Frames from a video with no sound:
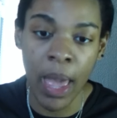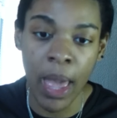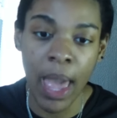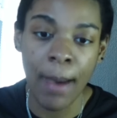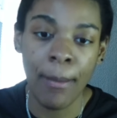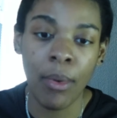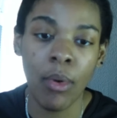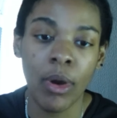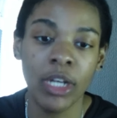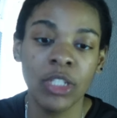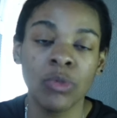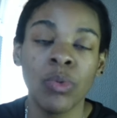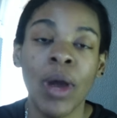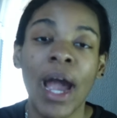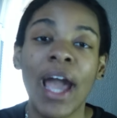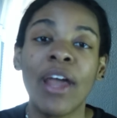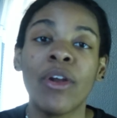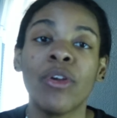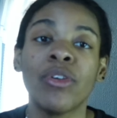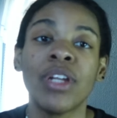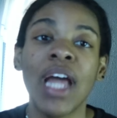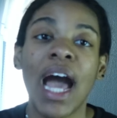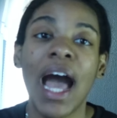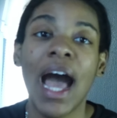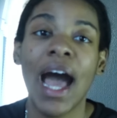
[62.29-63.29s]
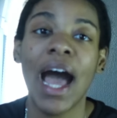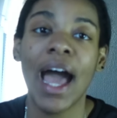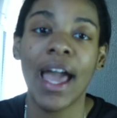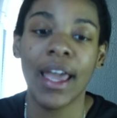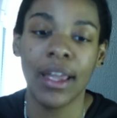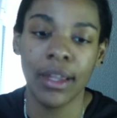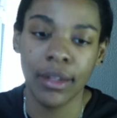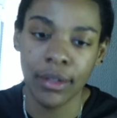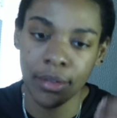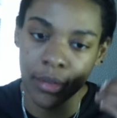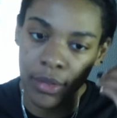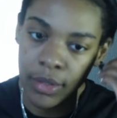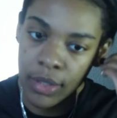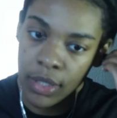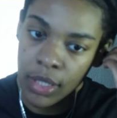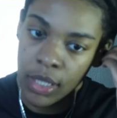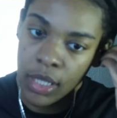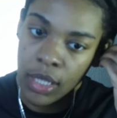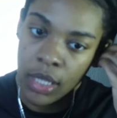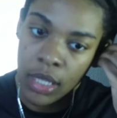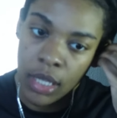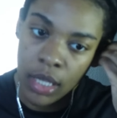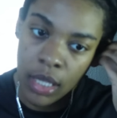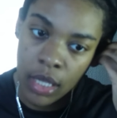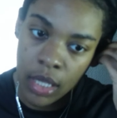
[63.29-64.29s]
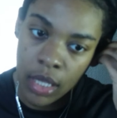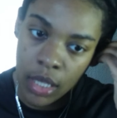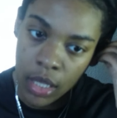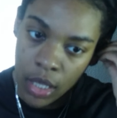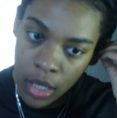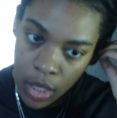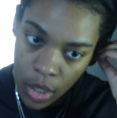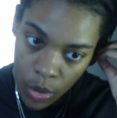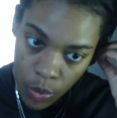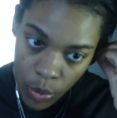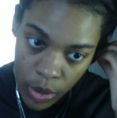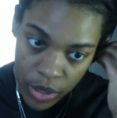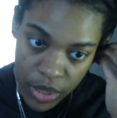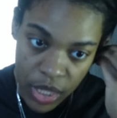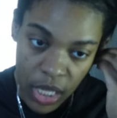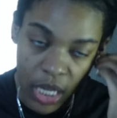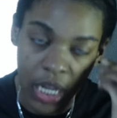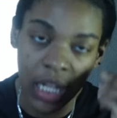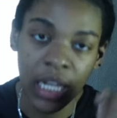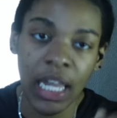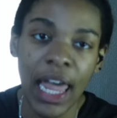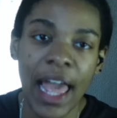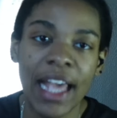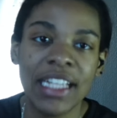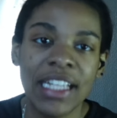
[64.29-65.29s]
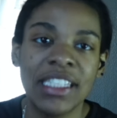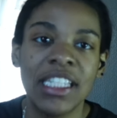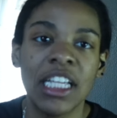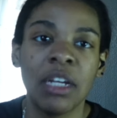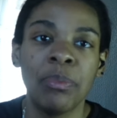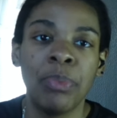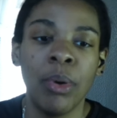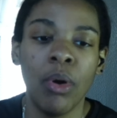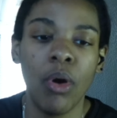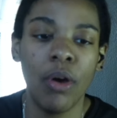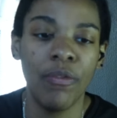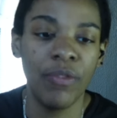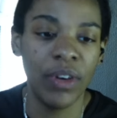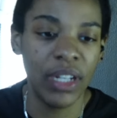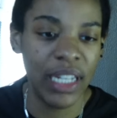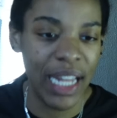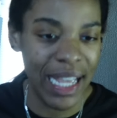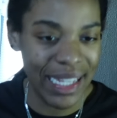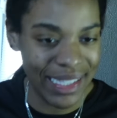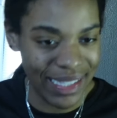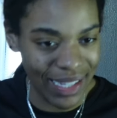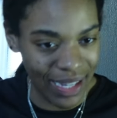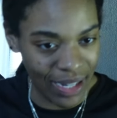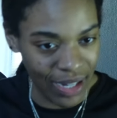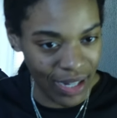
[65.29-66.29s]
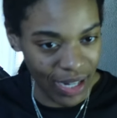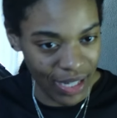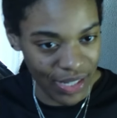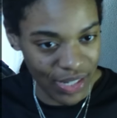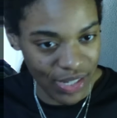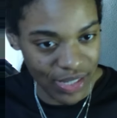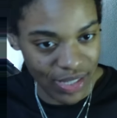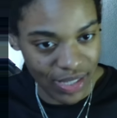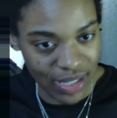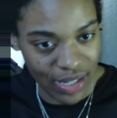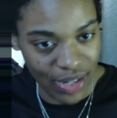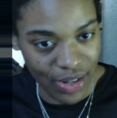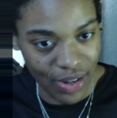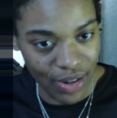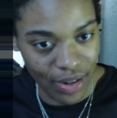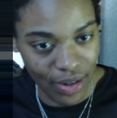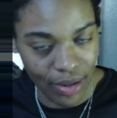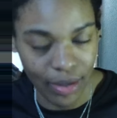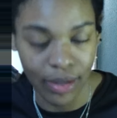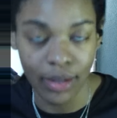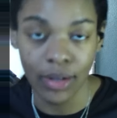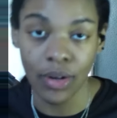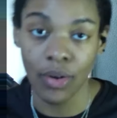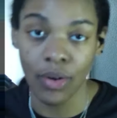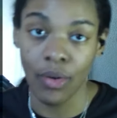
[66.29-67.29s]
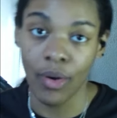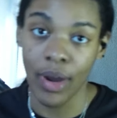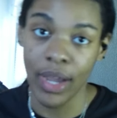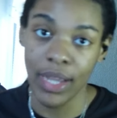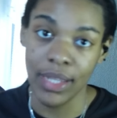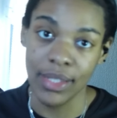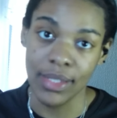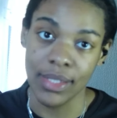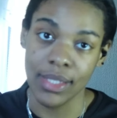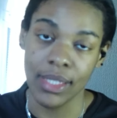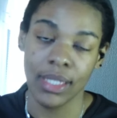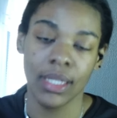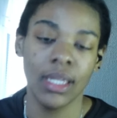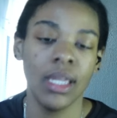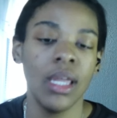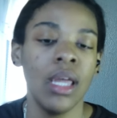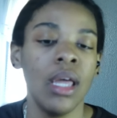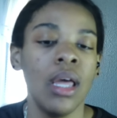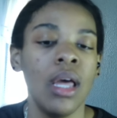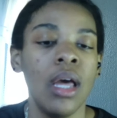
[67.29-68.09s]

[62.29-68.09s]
Bad Boys Ride or Die. With your classic boy, Vanessa Hudgens in here? Crazy.